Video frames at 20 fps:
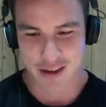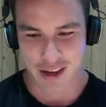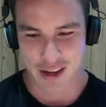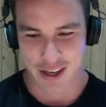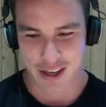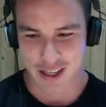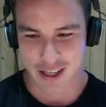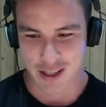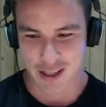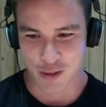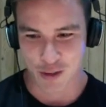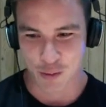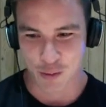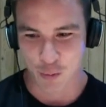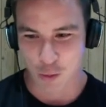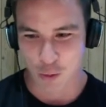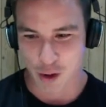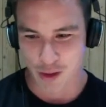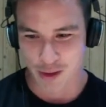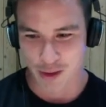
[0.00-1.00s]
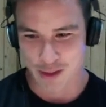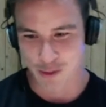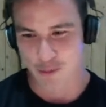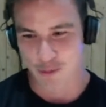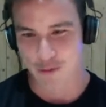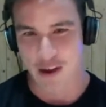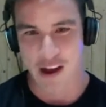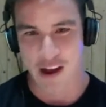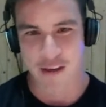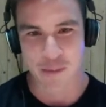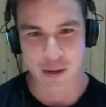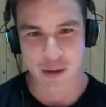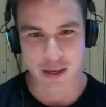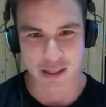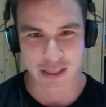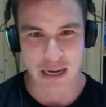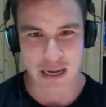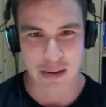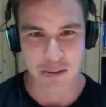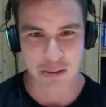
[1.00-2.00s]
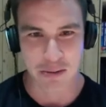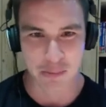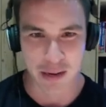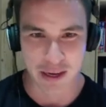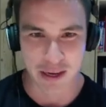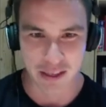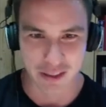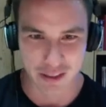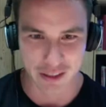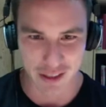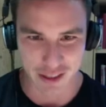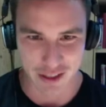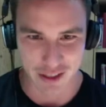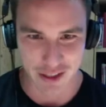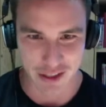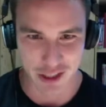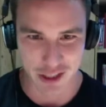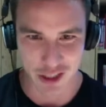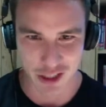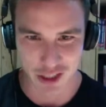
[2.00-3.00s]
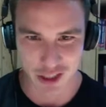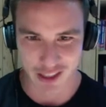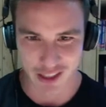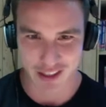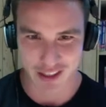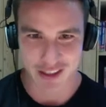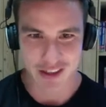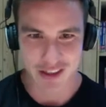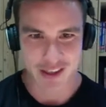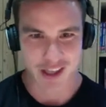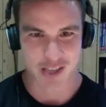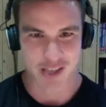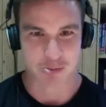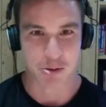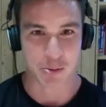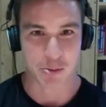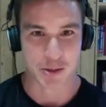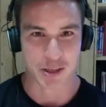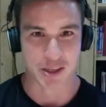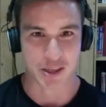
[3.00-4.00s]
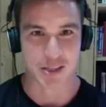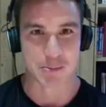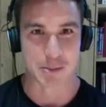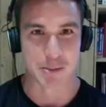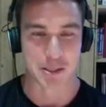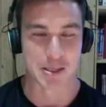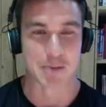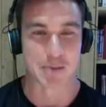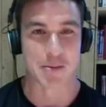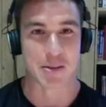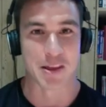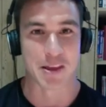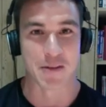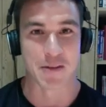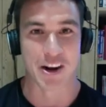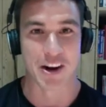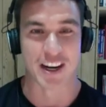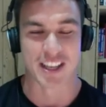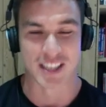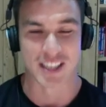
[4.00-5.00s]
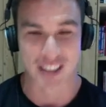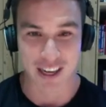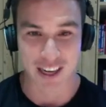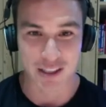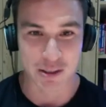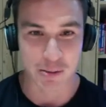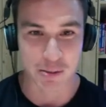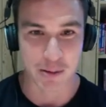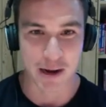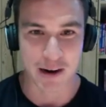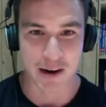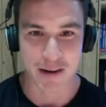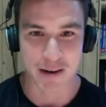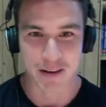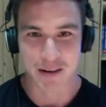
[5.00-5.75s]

I guess, the 1 to 5 minute time domain in conditioning is probably going to be something they're very excited about.